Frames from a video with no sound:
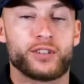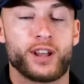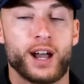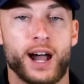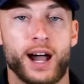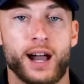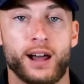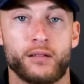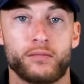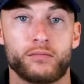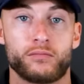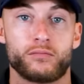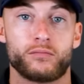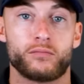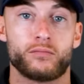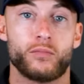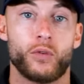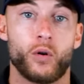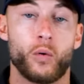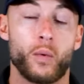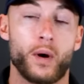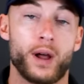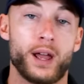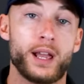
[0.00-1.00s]
is not
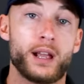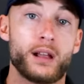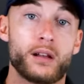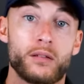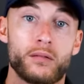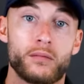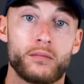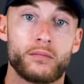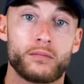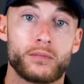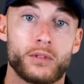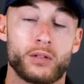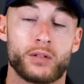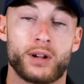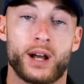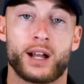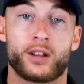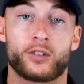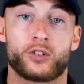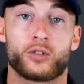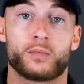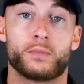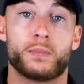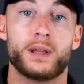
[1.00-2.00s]
awake, they're
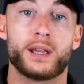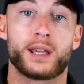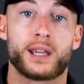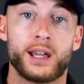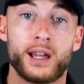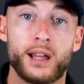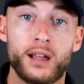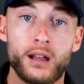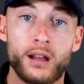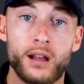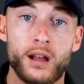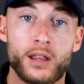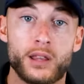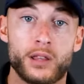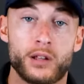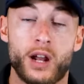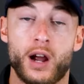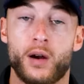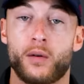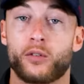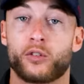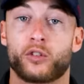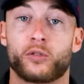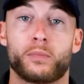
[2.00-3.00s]
not speaking, they're
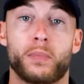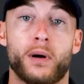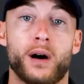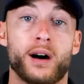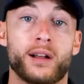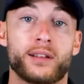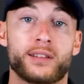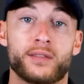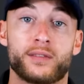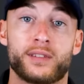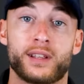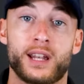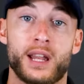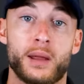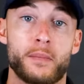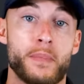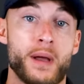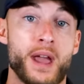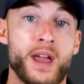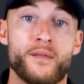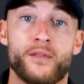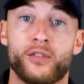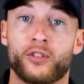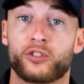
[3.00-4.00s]
not responsive to any
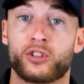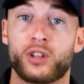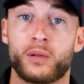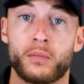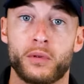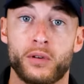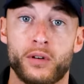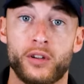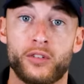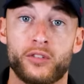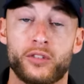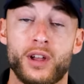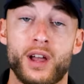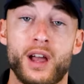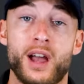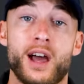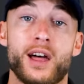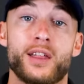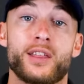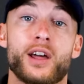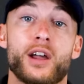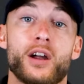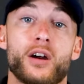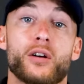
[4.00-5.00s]
painful stimulus,
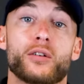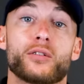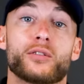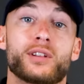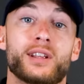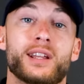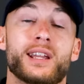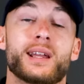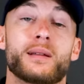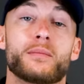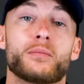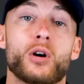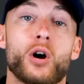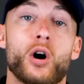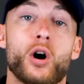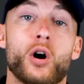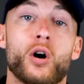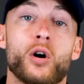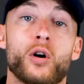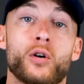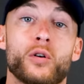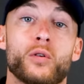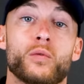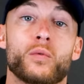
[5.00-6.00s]
they are deemed
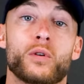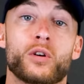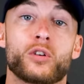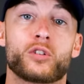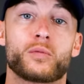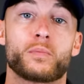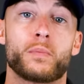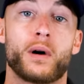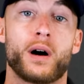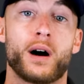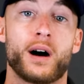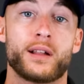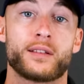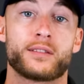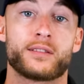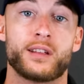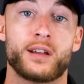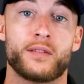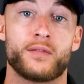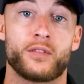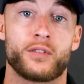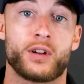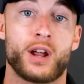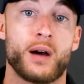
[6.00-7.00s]

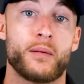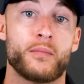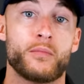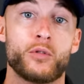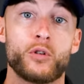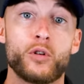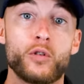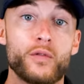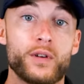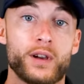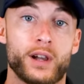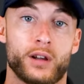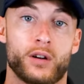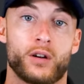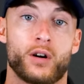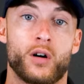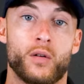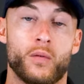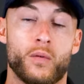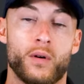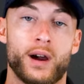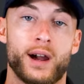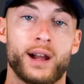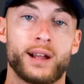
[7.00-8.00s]
unresponsive. They're not moving at
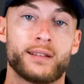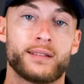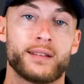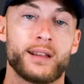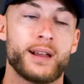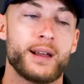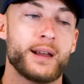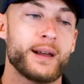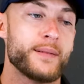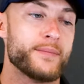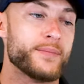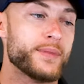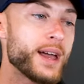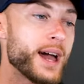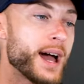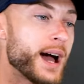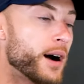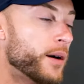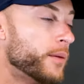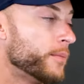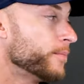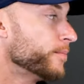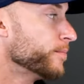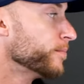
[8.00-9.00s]
all, right?
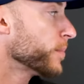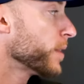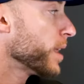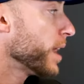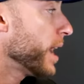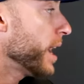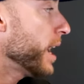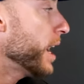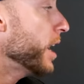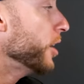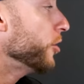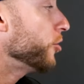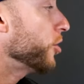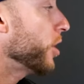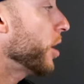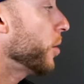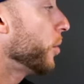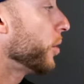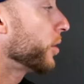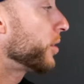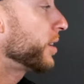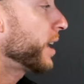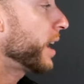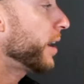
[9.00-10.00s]
Now,
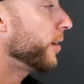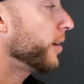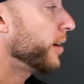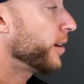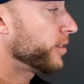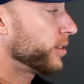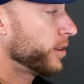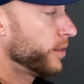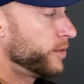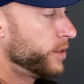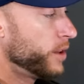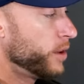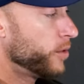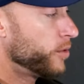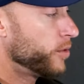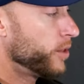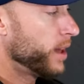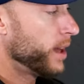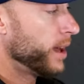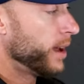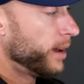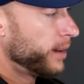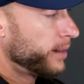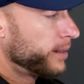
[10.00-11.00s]
AHA will tell us a few
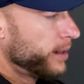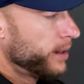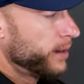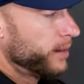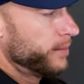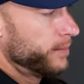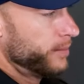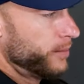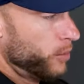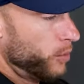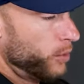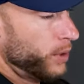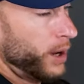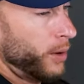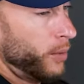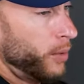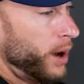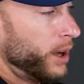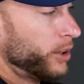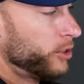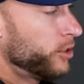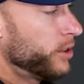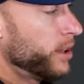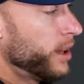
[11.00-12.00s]
things. When I
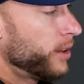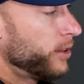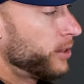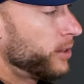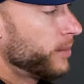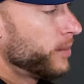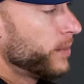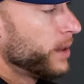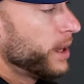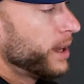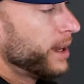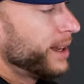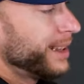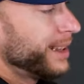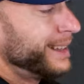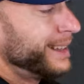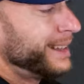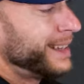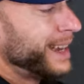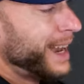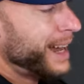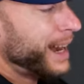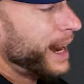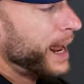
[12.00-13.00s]
watch this,
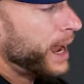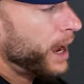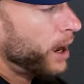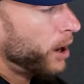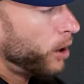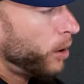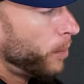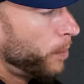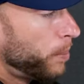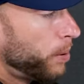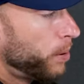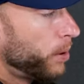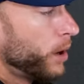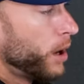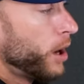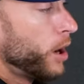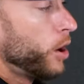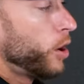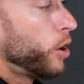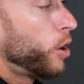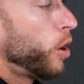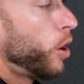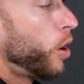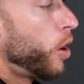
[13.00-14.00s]
get help,
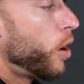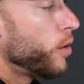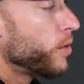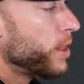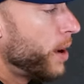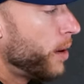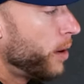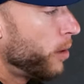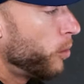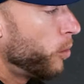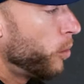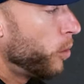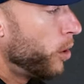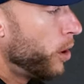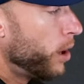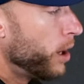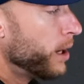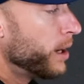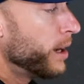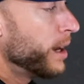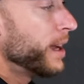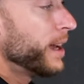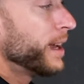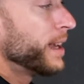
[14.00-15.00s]
call
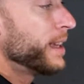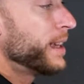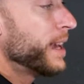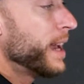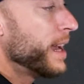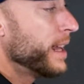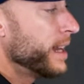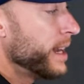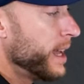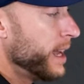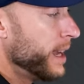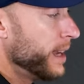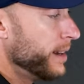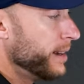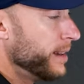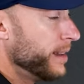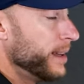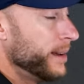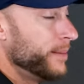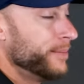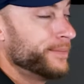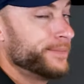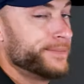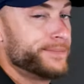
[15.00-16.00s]
911, get an
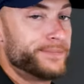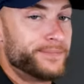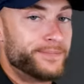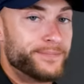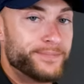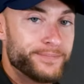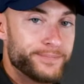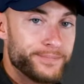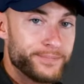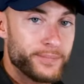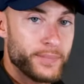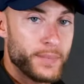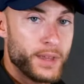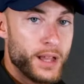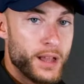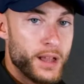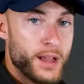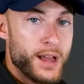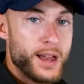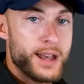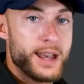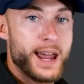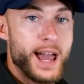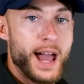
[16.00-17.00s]
AED.
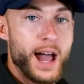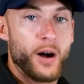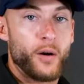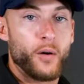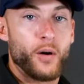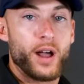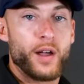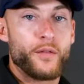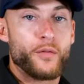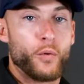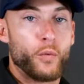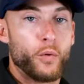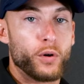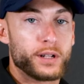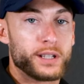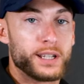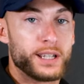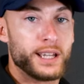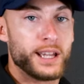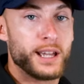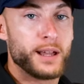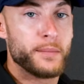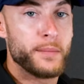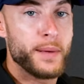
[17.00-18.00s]
Now, if we're
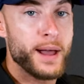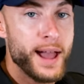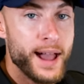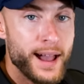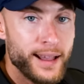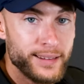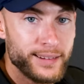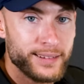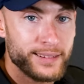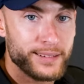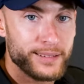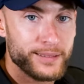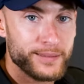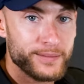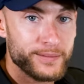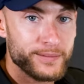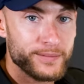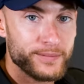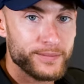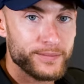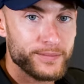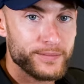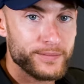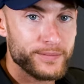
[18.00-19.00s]
working EMS
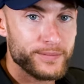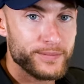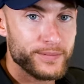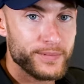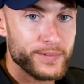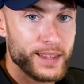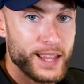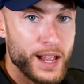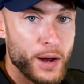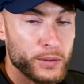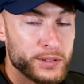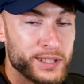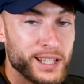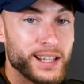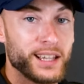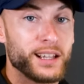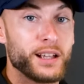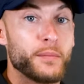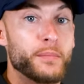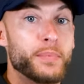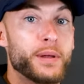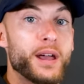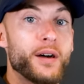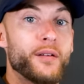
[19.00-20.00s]
and we're
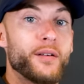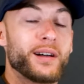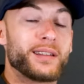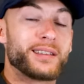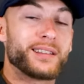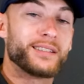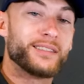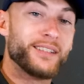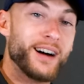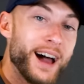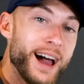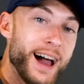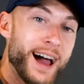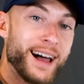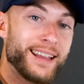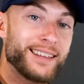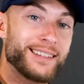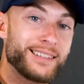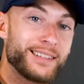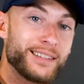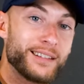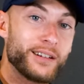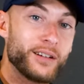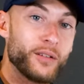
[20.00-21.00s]
taking a BLS
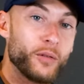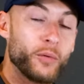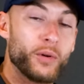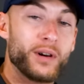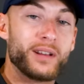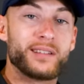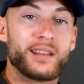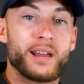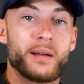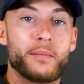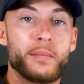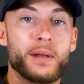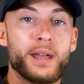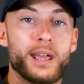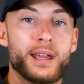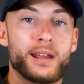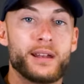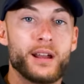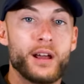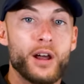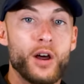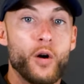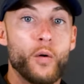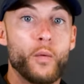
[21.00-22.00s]
class, what does that
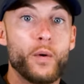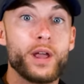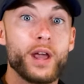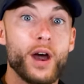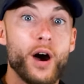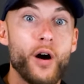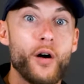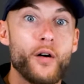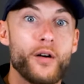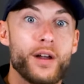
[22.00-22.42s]
mean? We